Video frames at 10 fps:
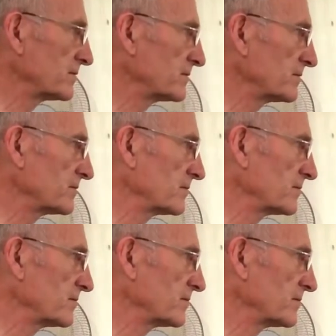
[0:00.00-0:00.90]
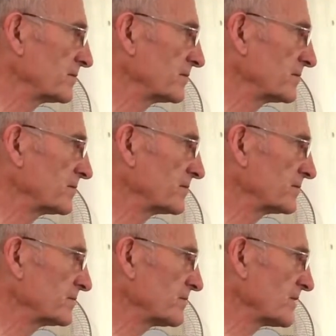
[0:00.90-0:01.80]
you can see here that
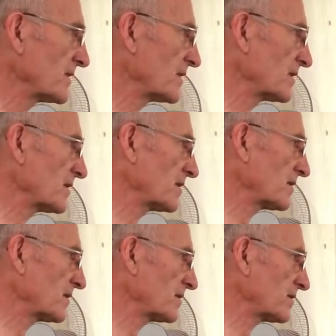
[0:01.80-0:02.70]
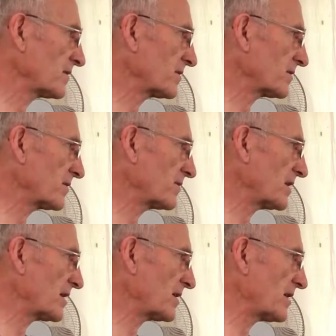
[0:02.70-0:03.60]
the probe is
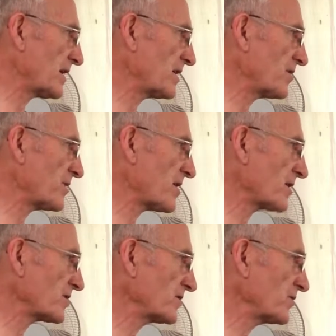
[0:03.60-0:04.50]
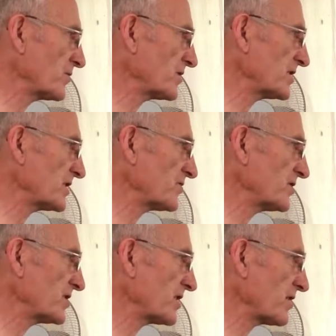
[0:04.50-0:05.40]
down in the machine, it's
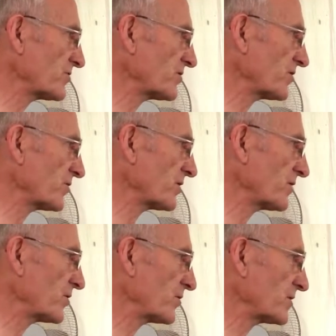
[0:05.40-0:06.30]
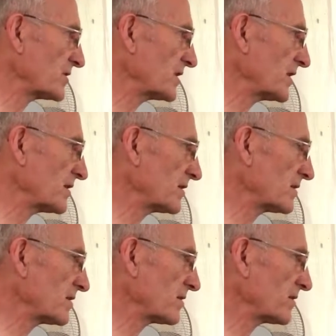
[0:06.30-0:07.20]
exposed. It's important
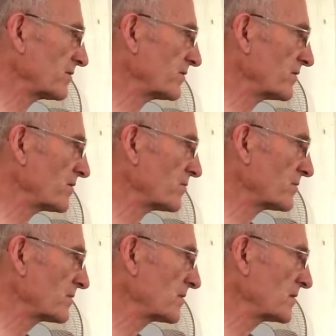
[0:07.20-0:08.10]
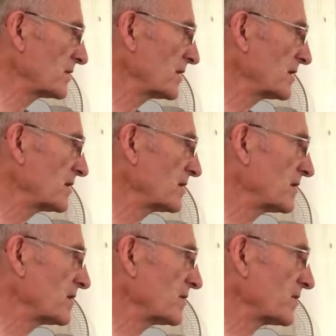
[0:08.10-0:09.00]
that this retracts before we
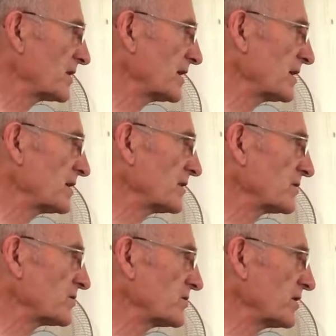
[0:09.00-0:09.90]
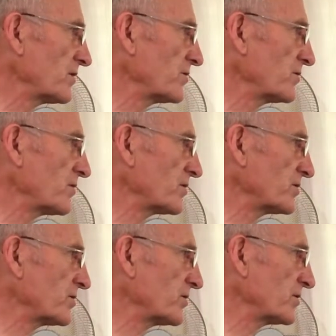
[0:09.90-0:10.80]
finish using the Hematology
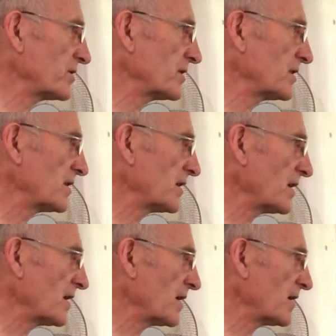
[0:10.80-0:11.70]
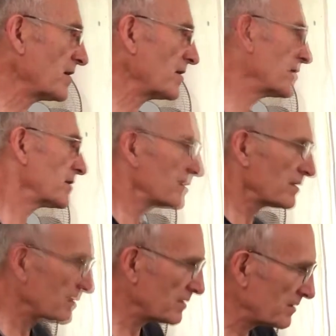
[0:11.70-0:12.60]
Analyser, and we'll go over
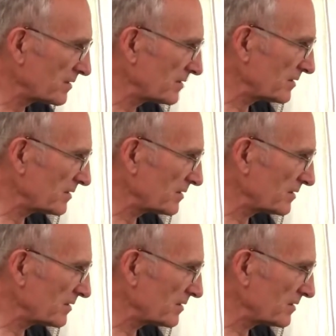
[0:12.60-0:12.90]
that later,